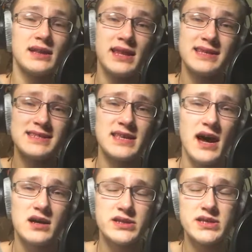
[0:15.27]
let's
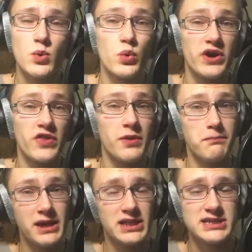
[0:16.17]
start with
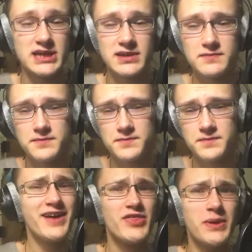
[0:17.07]
melody.
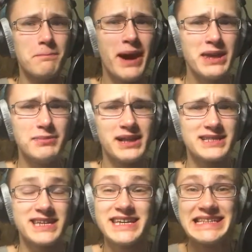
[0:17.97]
The main
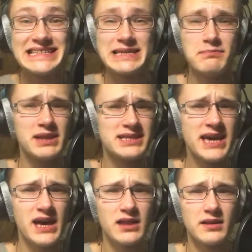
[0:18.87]
melody is simple as
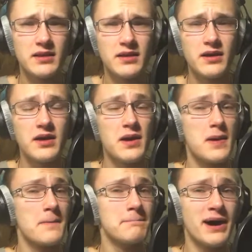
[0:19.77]
hell,
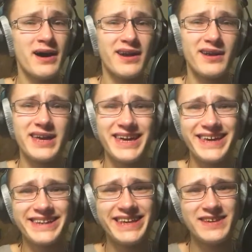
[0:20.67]
but
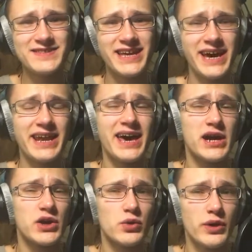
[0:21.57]
it gives that
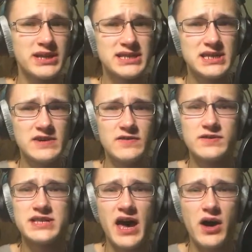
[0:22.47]
aggressive
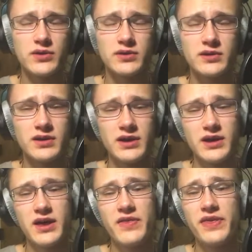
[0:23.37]
sound
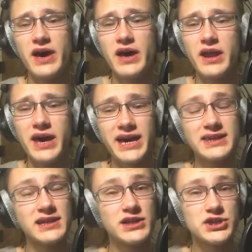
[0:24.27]
that
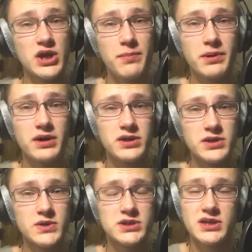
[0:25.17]
NLE Choppa
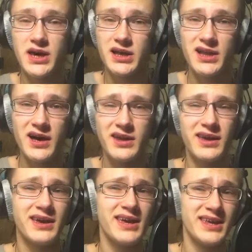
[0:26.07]
used a lot
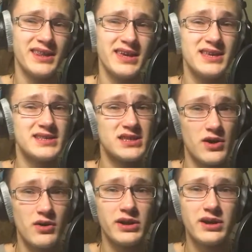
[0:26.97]
in his
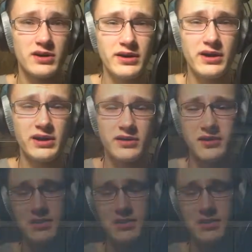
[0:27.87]
early career.